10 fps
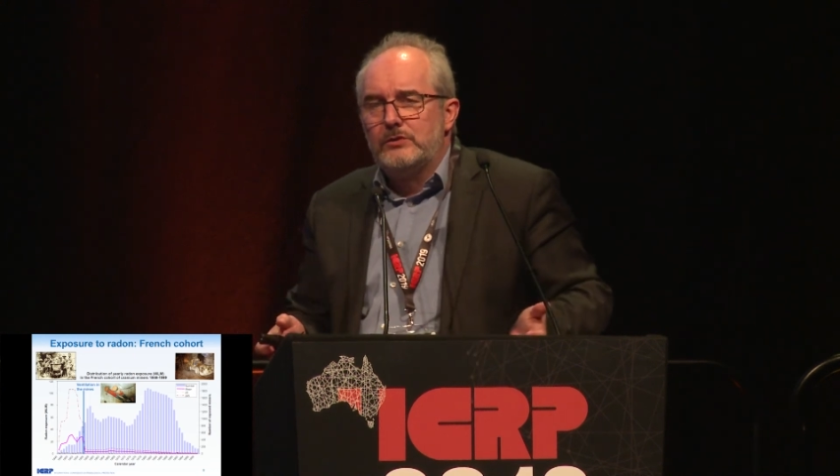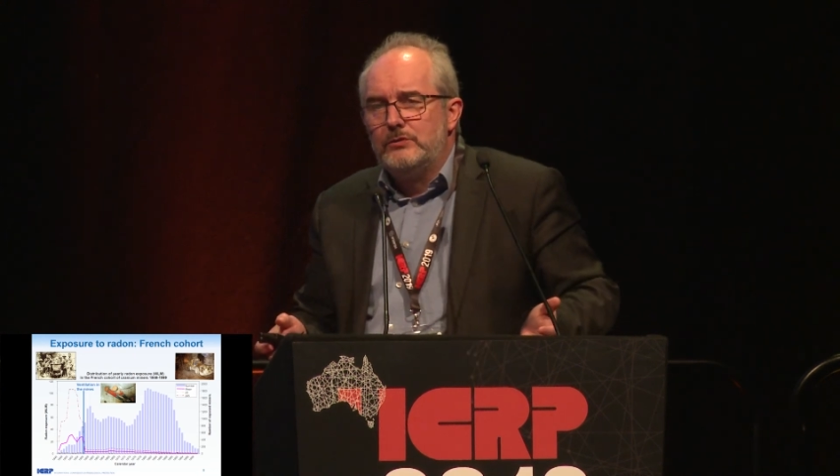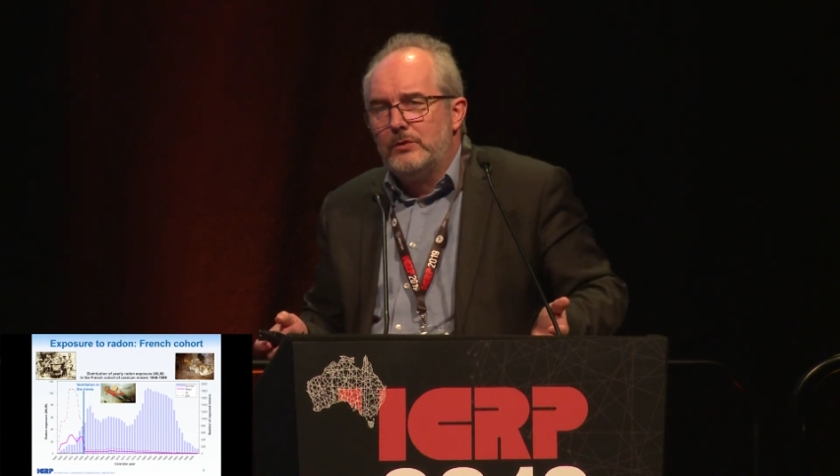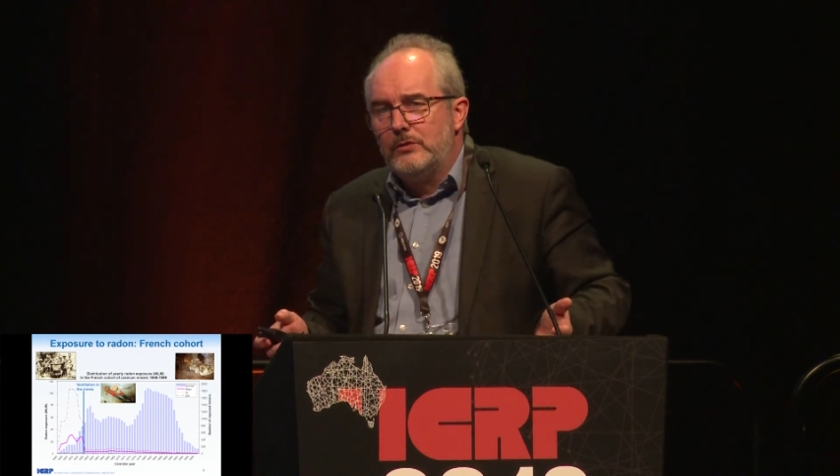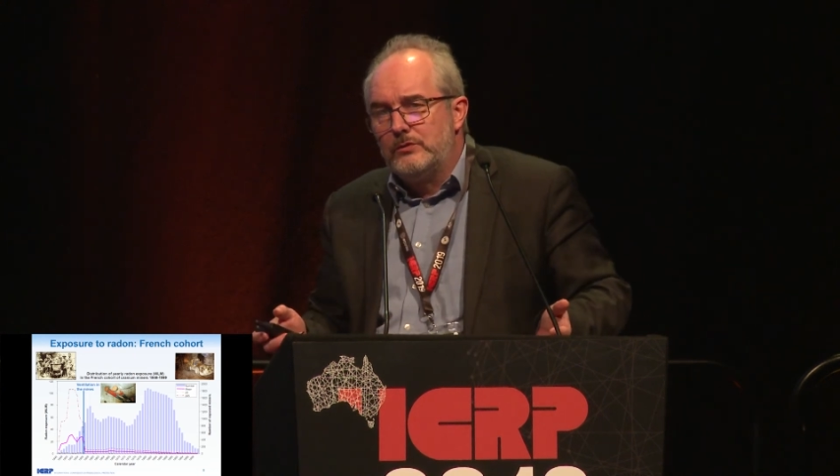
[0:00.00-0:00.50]
to
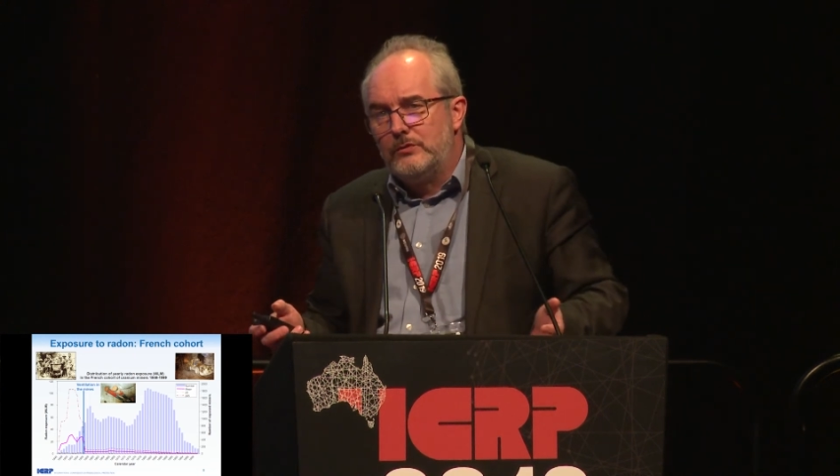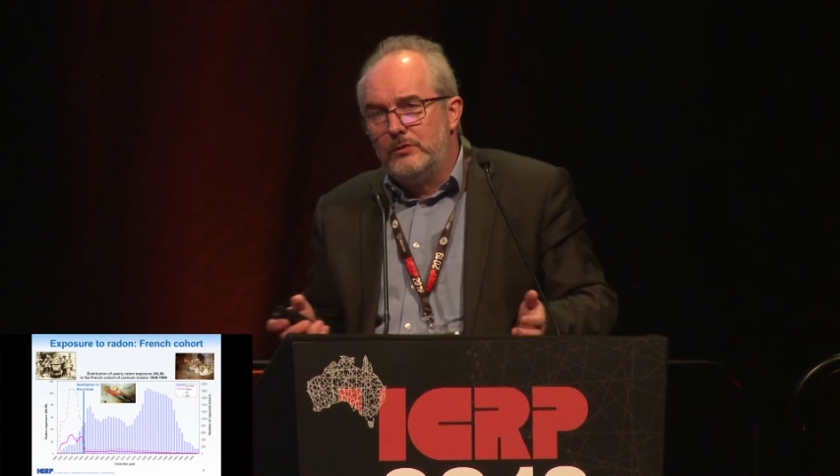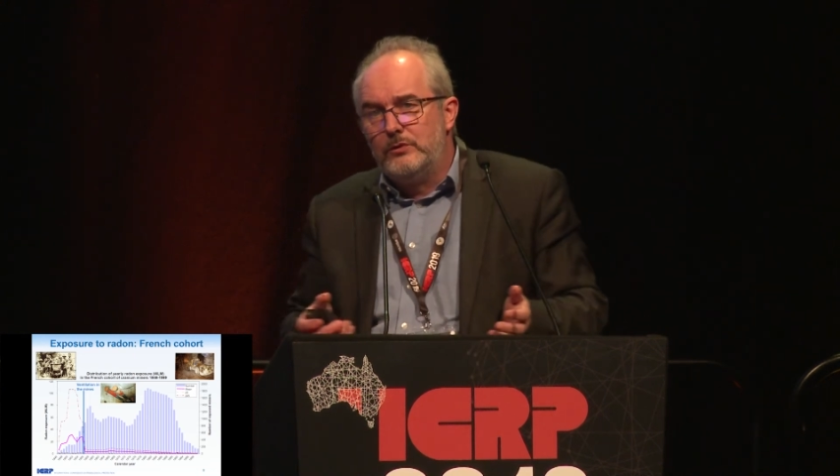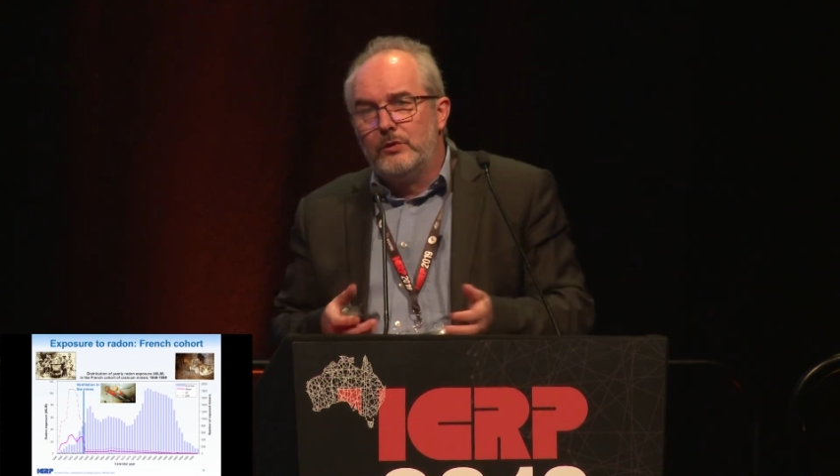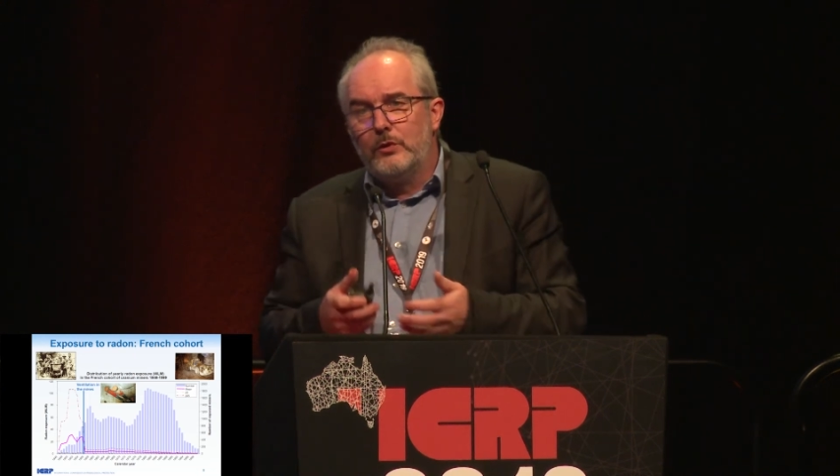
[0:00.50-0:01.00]

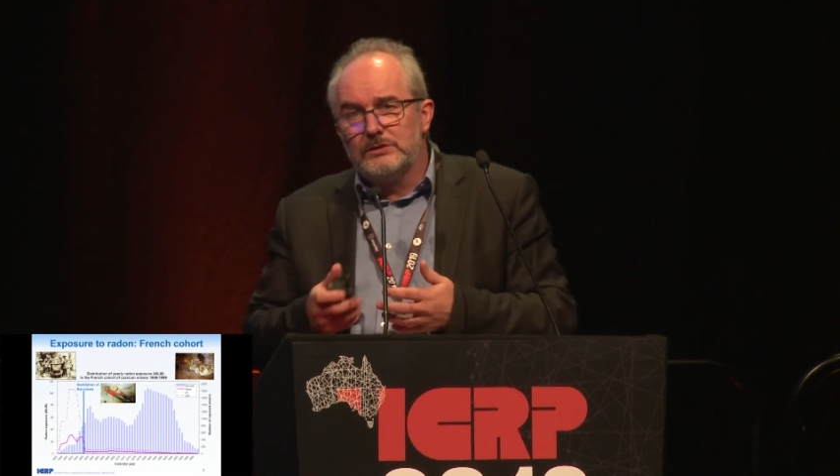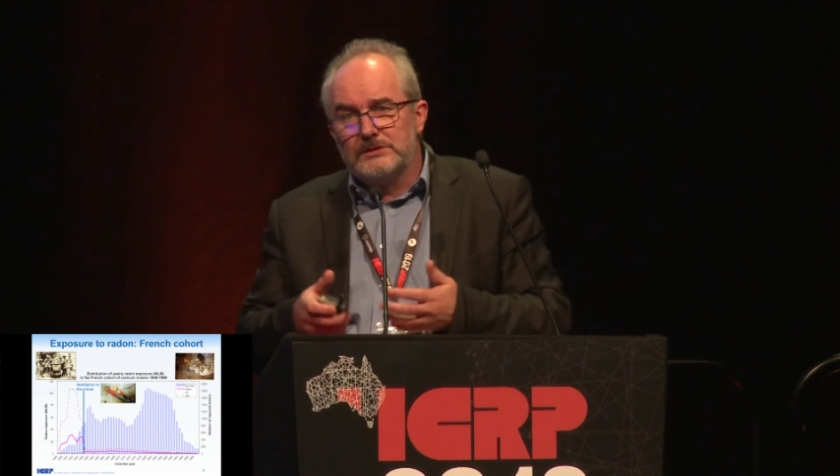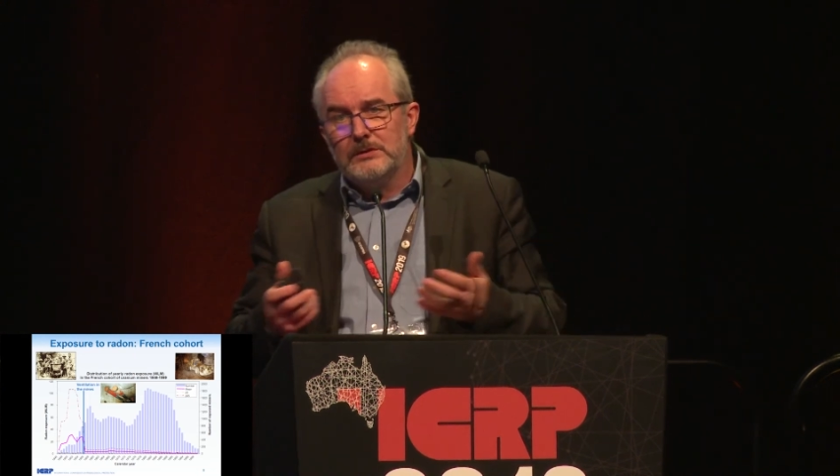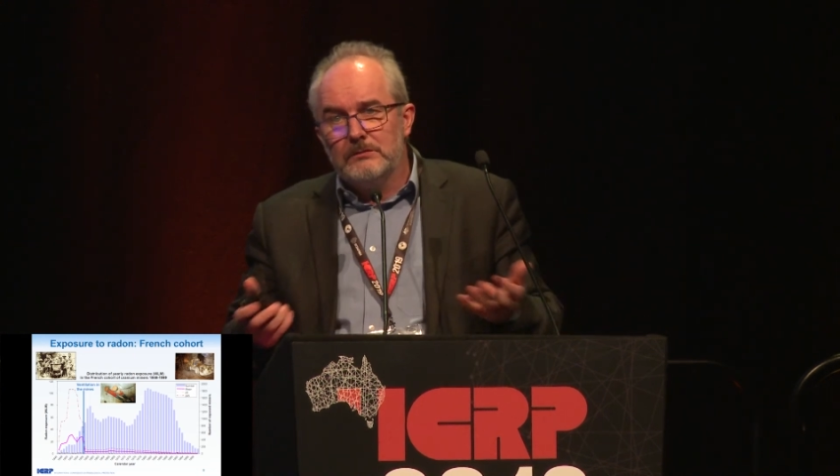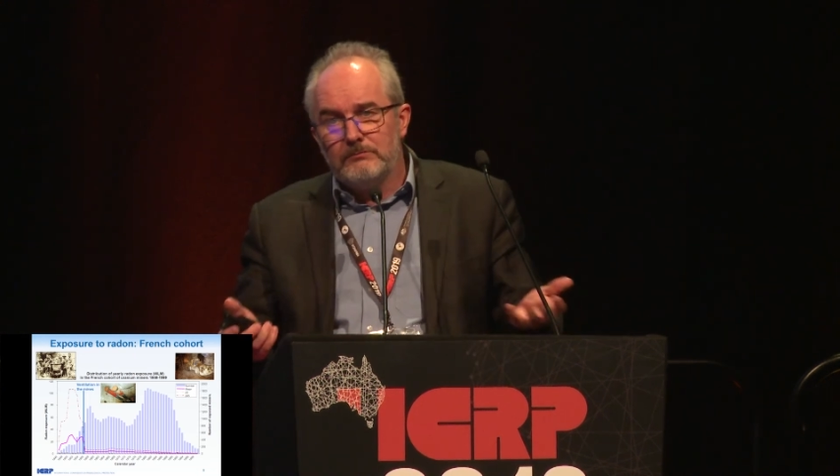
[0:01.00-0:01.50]
the dose